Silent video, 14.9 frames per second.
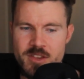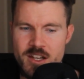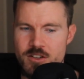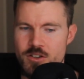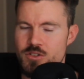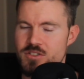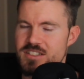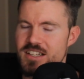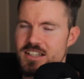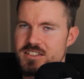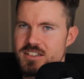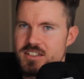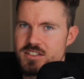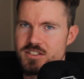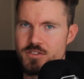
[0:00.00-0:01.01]

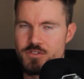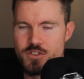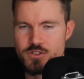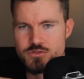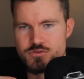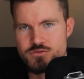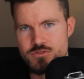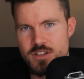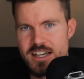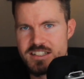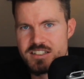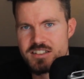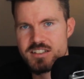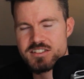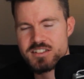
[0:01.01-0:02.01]
ConsenSys for
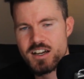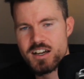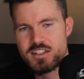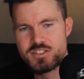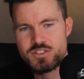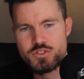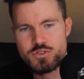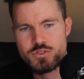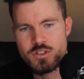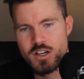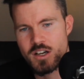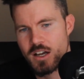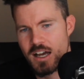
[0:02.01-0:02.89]
writing this article.